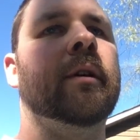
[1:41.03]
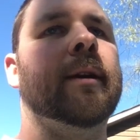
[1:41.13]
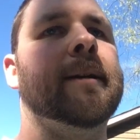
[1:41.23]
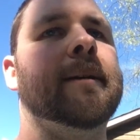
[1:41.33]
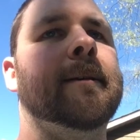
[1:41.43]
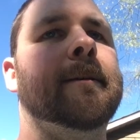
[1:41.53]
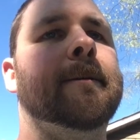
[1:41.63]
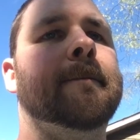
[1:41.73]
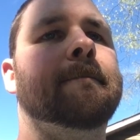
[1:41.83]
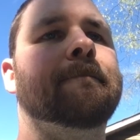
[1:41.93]

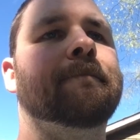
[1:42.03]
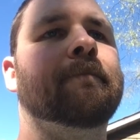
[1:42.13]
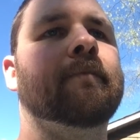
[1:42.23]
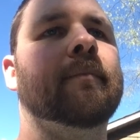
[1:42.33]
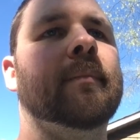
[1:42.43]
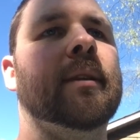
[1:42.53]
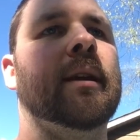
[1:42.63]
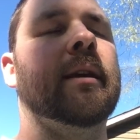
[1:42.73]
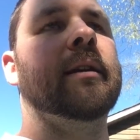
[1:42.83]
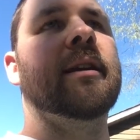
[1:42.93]
And
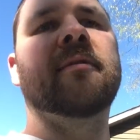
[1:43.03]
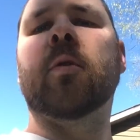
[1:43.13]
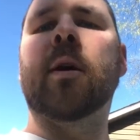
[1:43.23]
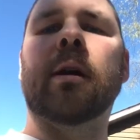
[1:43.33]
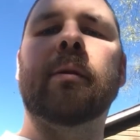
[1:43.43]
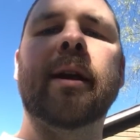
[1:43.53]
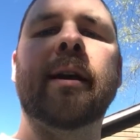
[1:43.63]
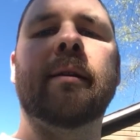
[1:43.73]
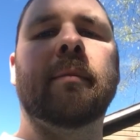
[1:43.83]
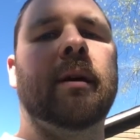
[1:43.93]
everywhere I
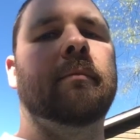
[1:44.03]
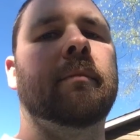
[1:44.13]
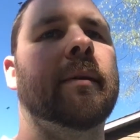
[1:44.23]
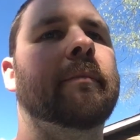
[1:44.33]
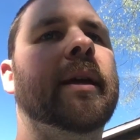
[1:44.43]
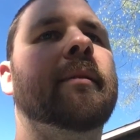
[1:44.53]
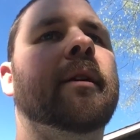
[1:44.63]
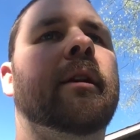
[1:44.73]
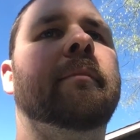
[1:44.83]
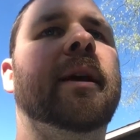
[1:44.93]
read, my bee
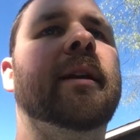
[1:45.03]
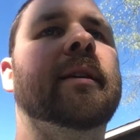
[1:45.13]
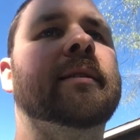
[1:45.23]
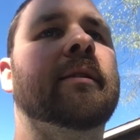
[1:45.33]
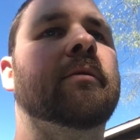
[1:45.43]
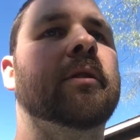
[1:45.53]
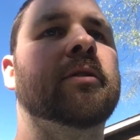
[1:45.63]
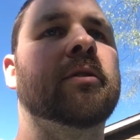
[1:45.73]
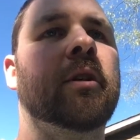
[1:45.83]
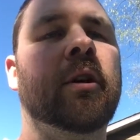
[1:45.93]
club meetings, it
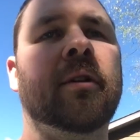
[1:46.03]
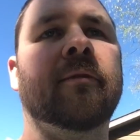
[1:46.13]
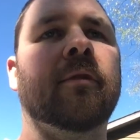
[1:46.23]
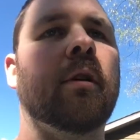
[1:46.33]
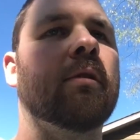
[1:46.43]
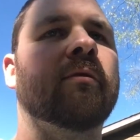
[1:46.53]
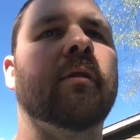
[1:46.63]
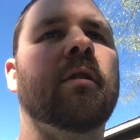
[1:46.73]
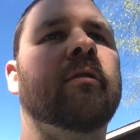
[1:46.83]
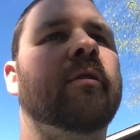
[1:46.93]
was
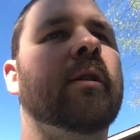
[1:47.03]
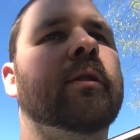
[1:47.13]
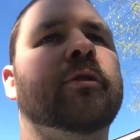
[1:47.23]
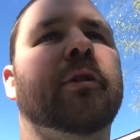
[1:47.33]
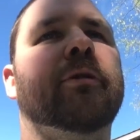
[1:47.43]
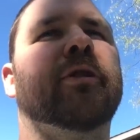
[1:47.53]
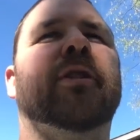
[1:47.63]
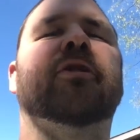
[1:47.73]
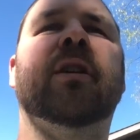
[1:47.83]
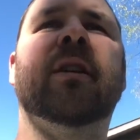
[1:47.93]
varroa,
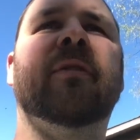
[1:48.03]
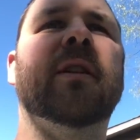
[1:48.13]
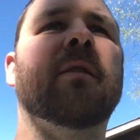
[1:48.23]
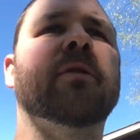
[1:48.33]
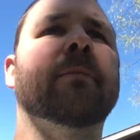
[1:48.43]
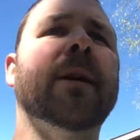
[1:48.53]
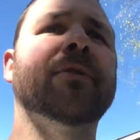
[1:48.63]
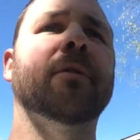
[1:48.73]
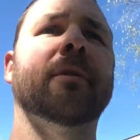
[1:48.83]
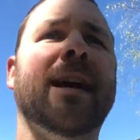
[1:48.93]
treat. If you don't, your bees
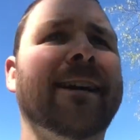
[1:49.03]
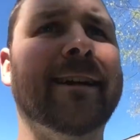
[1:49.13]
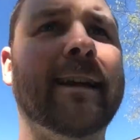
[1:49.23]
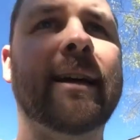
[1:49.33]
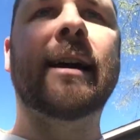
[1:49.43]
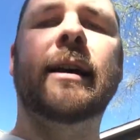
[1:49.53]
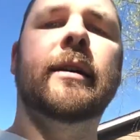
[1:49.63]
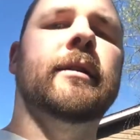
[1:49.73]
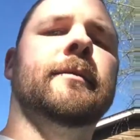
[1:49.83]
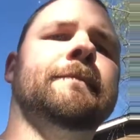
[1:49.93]
are going to die.
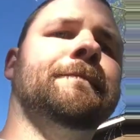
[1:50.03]
And